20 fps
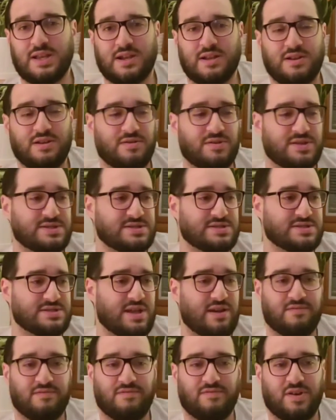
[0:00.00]
I know this is
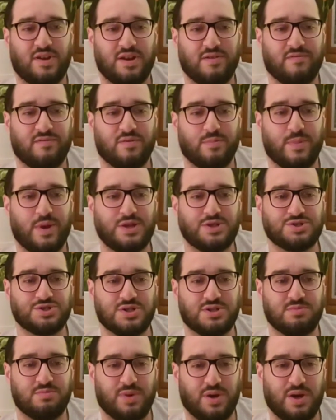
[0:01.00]
not fun
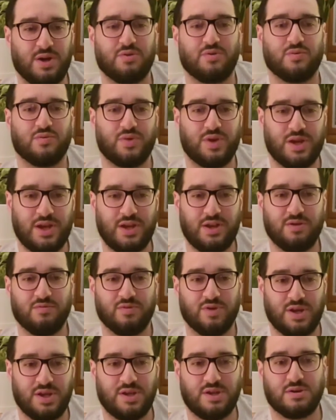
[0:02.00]
information, but
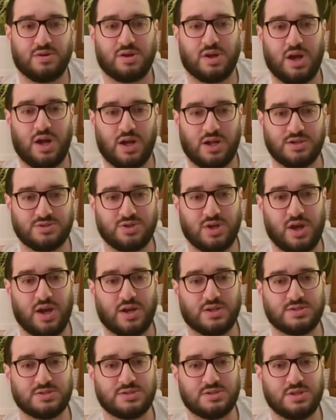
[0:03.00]
read your
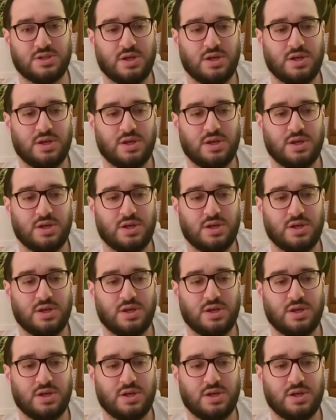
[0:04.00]
contracts.